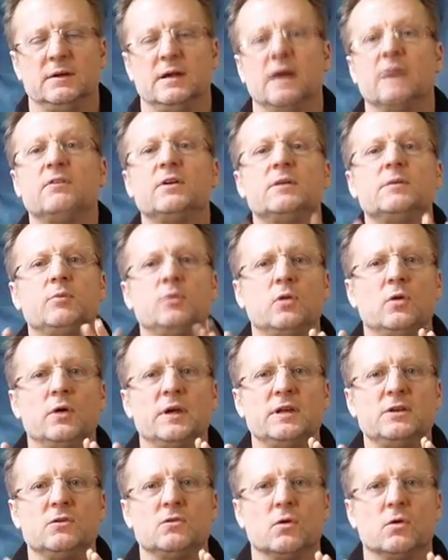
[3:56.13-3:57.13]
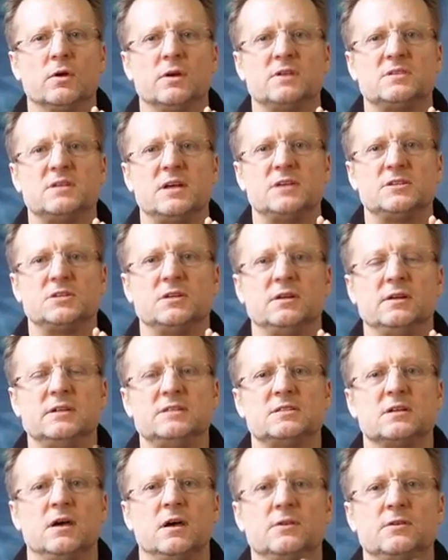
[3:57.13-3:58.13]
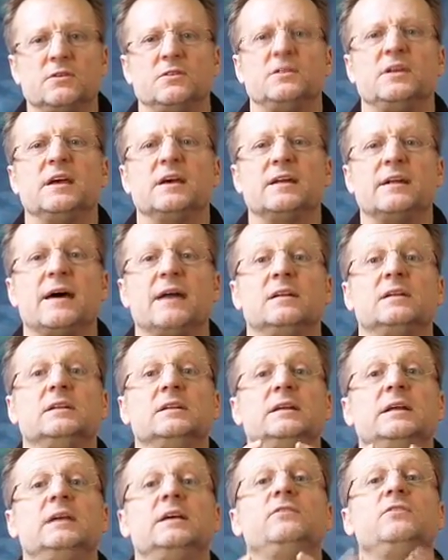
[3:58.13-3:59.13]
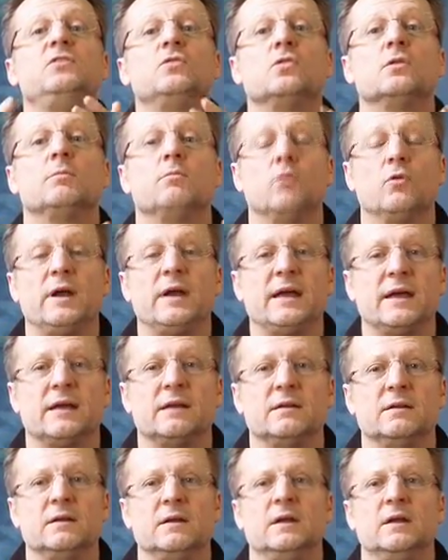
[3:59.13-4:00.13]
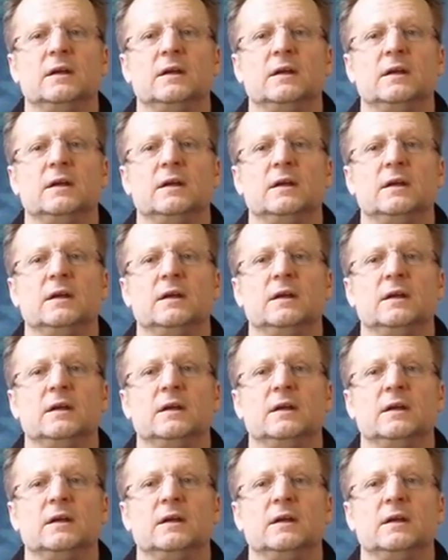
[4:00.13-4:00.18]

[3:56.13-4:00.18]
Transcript: Every employee in your organization needs to understand how to live your brand